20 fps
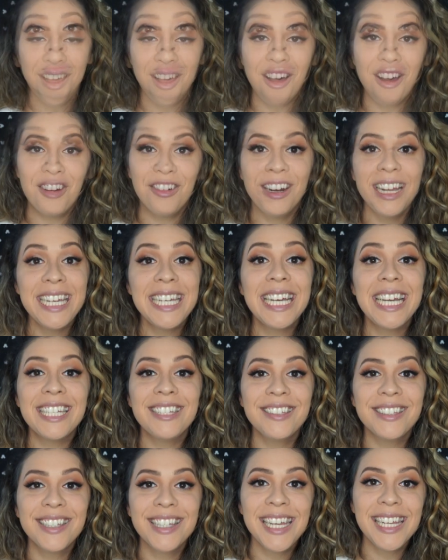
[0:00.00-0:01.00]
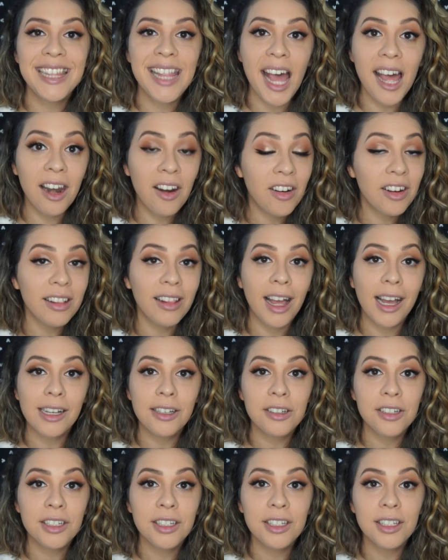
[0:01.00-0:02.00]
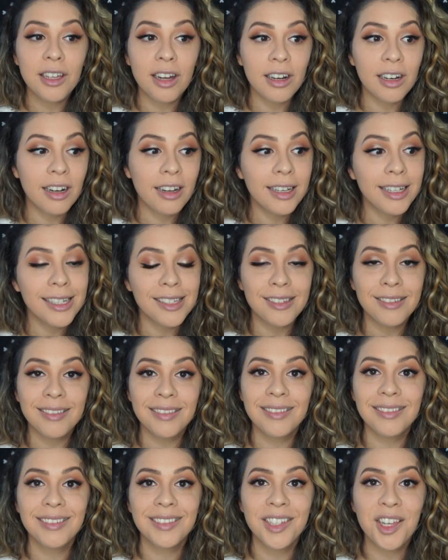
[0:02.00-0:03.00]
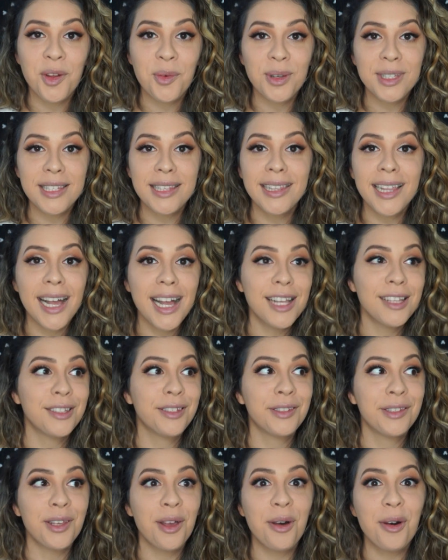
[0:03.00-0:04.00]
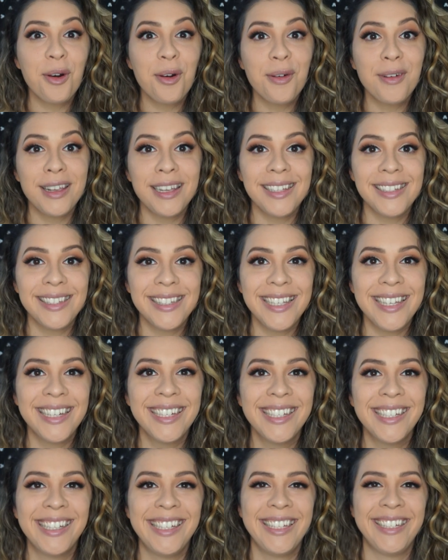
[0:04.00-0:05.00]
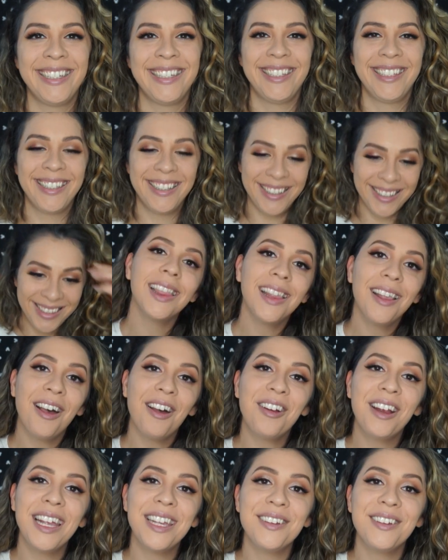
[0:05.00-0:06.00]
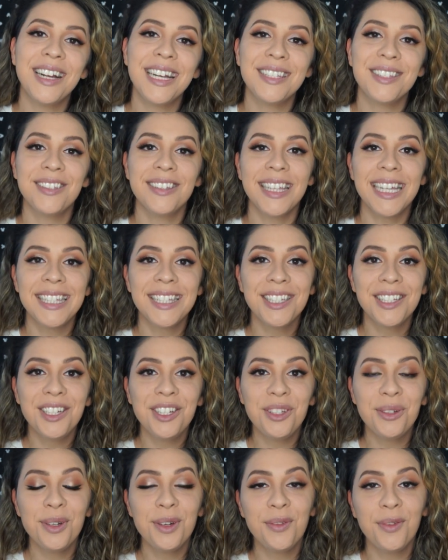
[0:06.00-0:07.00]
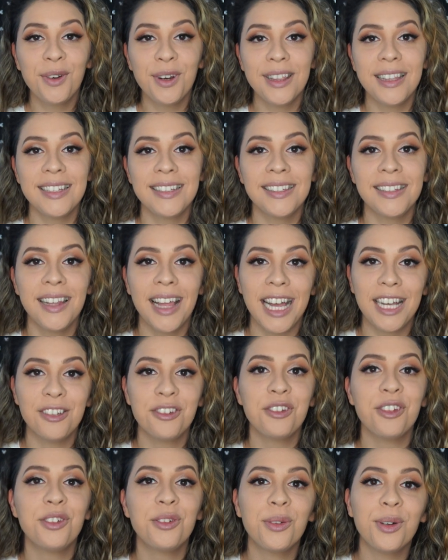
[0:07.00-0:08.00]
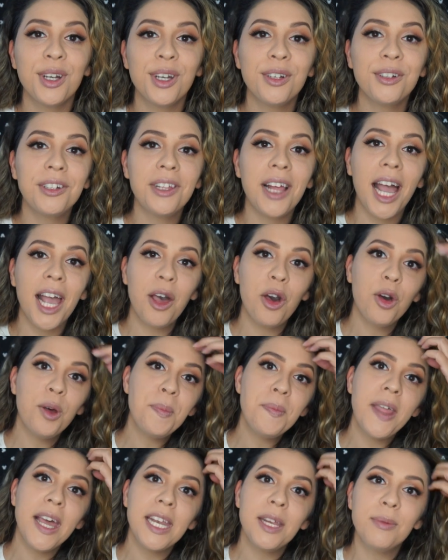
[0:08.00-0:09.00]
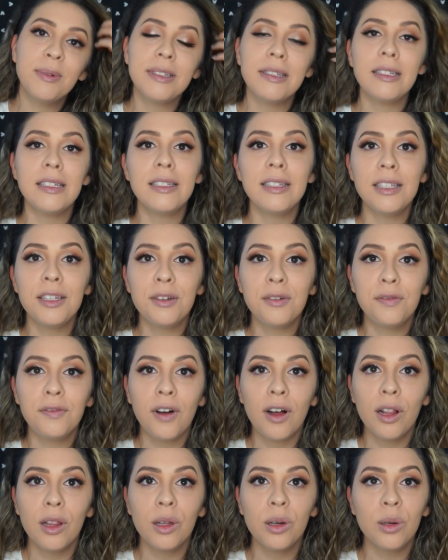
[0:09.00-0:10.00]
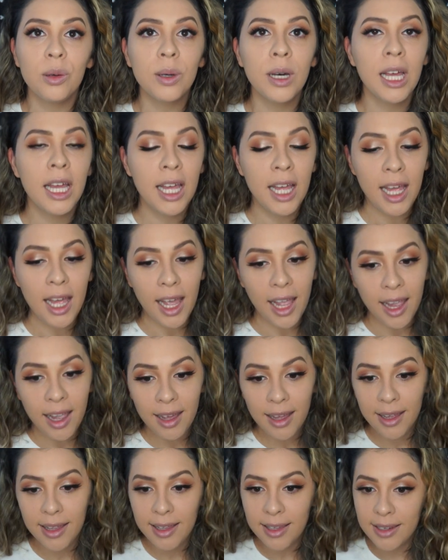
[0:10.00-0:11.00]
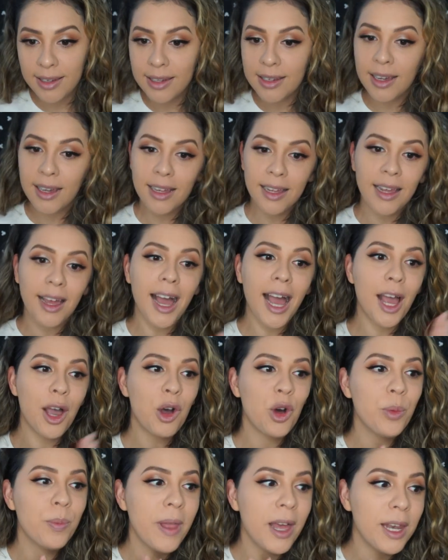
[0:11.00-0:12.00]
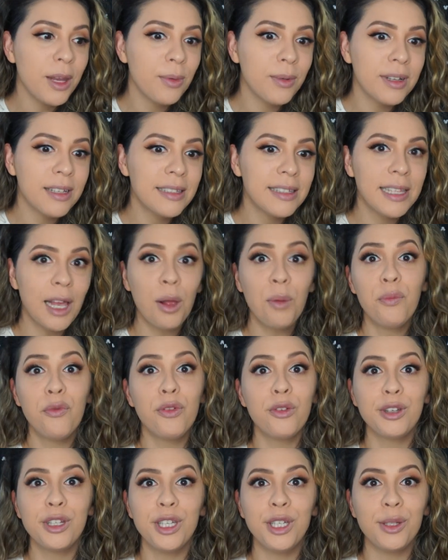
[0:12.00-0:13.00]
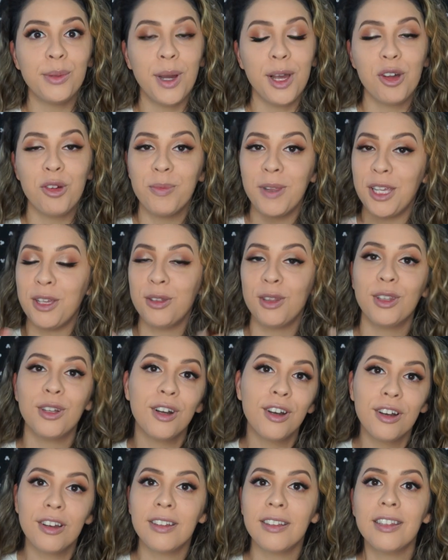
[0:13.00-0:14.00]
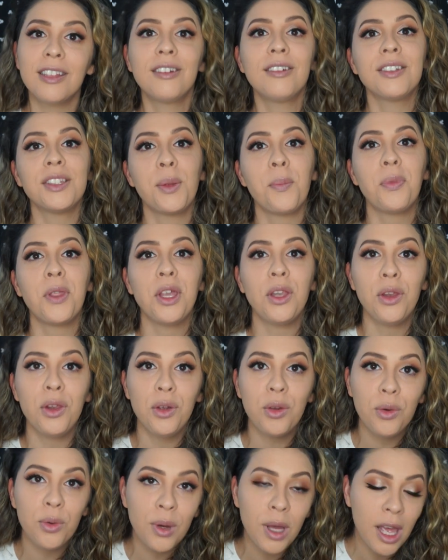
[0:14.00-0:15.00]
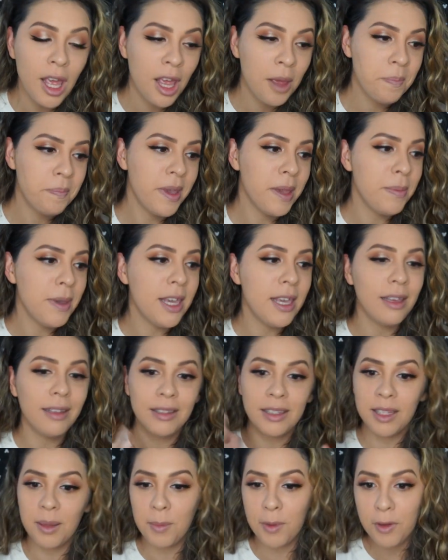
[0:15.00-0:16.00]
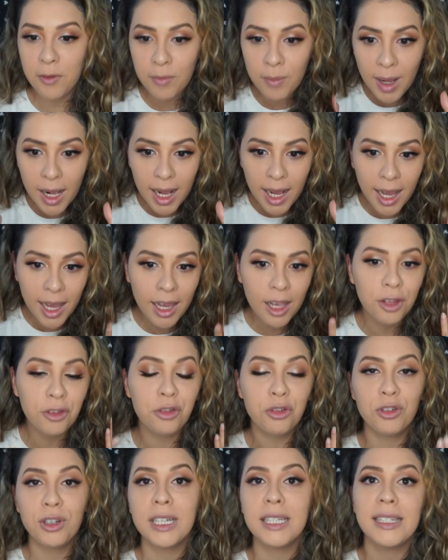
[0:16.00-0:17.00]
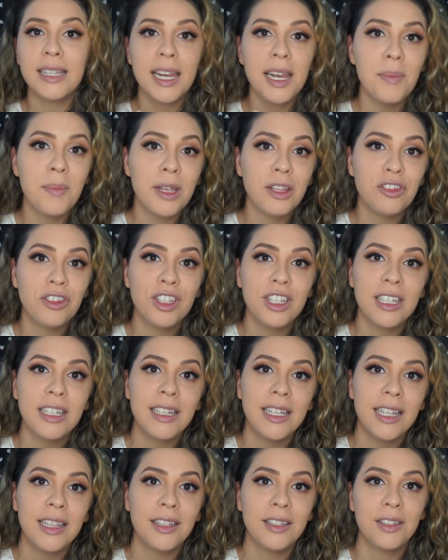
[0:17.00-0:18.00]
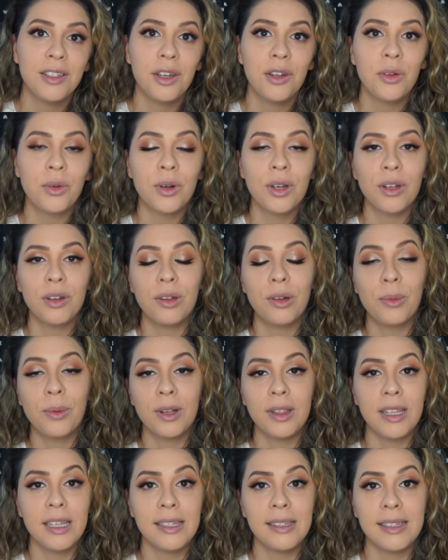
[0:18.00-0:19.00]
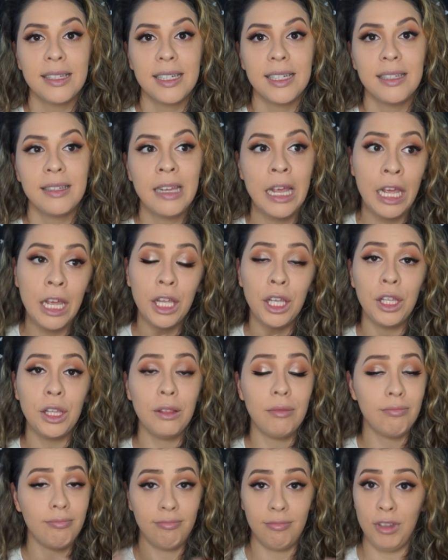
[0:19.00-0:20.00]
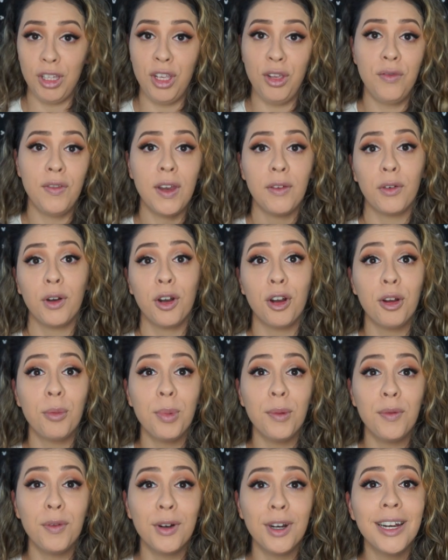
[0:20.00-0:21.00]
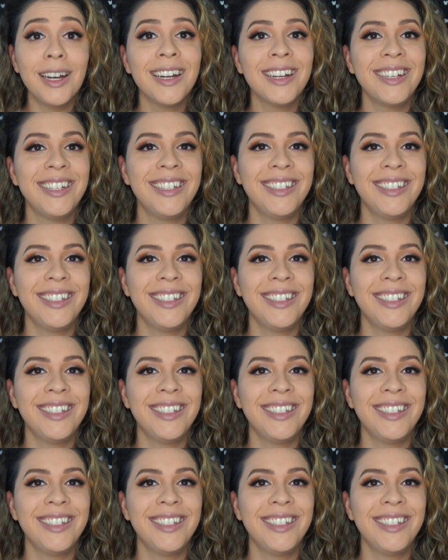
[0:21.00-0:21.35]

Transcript: All right, and just like that, our lashes are on. Wasn't that so easy? All right, you guys, so that's gonna do it for this lash tutorial. I hope that it was easy to follow and I hope that it was helpful to you. I hope that you learned a little something new. Maybe some of my tricks that I mentioned in this tutorial were things that you've never heard before.